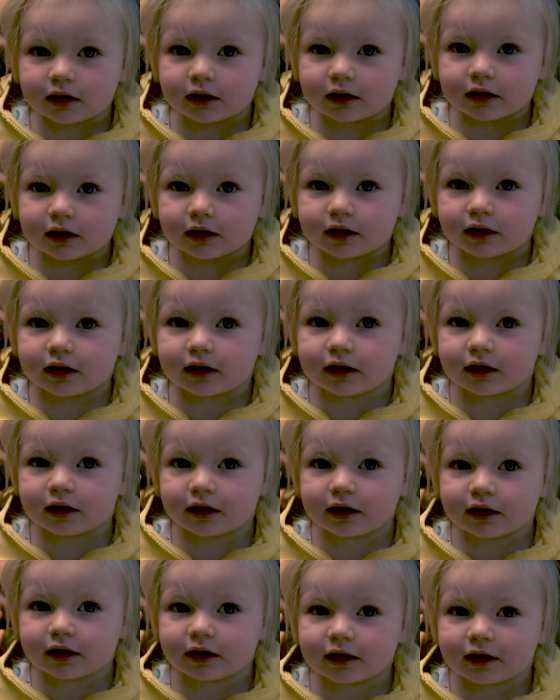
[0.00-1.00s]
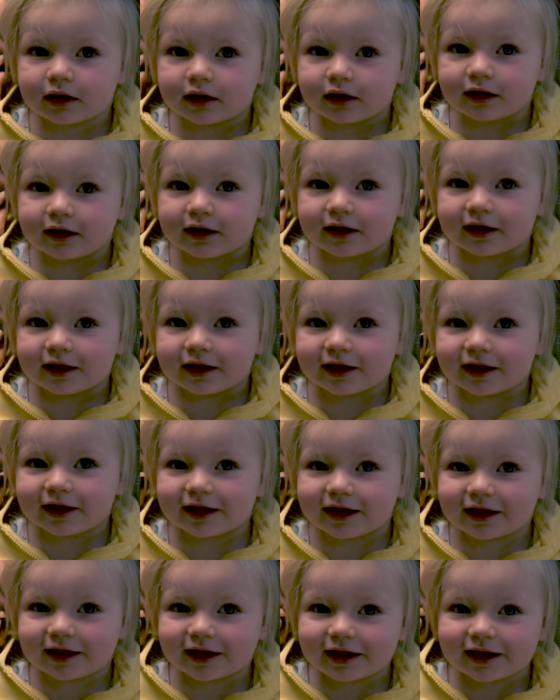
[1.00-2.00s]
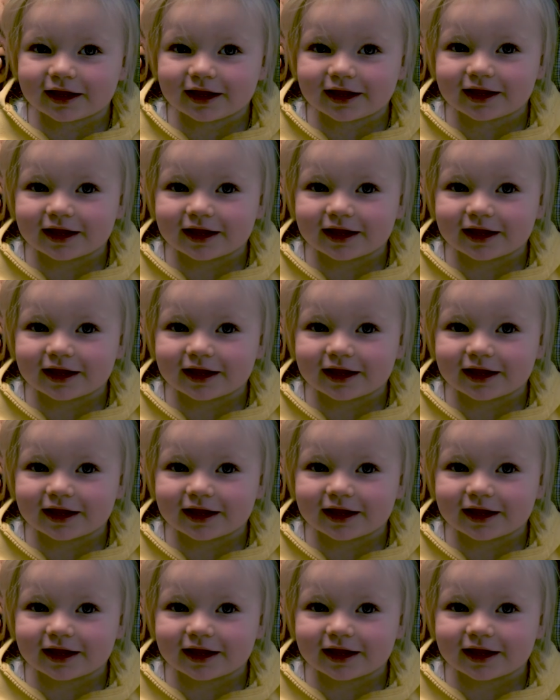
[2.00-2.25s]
Nothing is said.